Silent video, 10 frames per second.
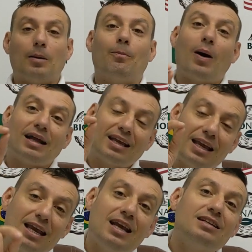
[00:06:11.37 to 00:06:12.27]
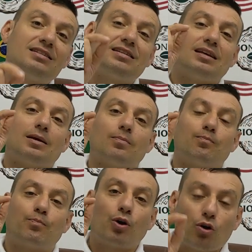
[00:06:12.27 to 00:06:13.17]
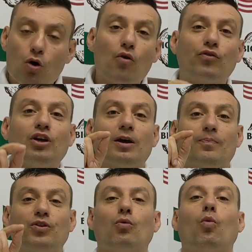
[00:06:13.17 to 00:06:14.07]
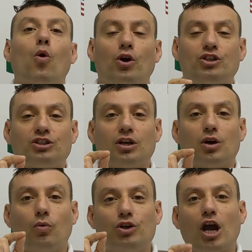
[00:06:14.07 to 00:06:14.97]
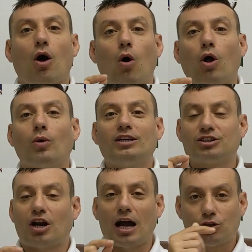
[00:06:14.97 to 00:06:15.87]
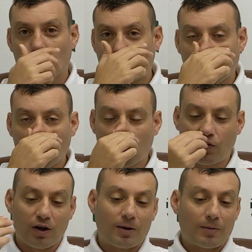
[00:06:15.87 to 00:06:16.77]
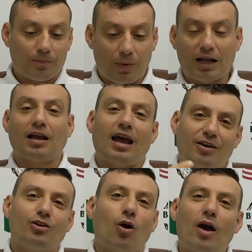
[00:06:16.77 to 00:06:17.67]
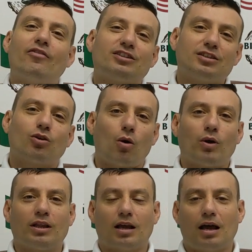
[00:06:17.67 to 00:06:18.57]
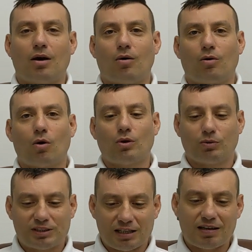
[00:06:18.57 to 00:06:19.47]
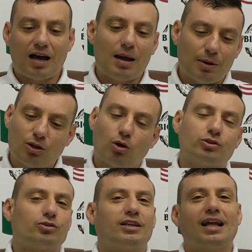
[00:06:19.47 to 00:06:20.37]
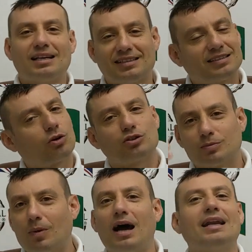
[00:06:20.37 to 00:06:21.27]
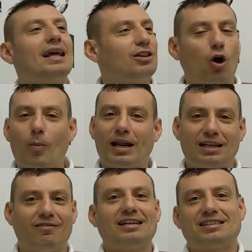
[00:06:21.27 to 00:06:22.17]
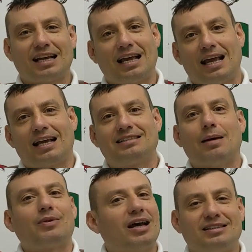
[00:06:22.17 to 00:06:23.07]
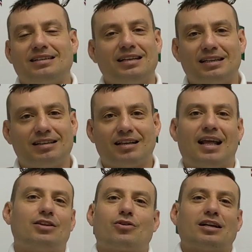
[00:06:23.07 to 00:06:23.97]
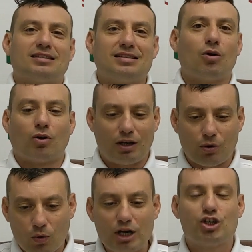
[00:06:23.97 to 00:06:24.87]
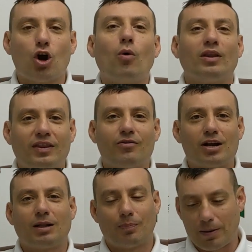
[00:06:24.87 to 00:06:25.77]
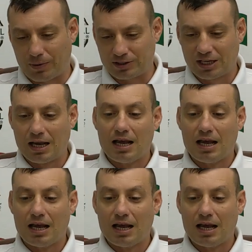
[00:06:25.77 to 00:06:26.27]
but it's proved the words which I always try to prove, but you know, everything going uh, going with the time, and also analysis costs money, and nobody invests except us in internet. You can see only we show in the real papers.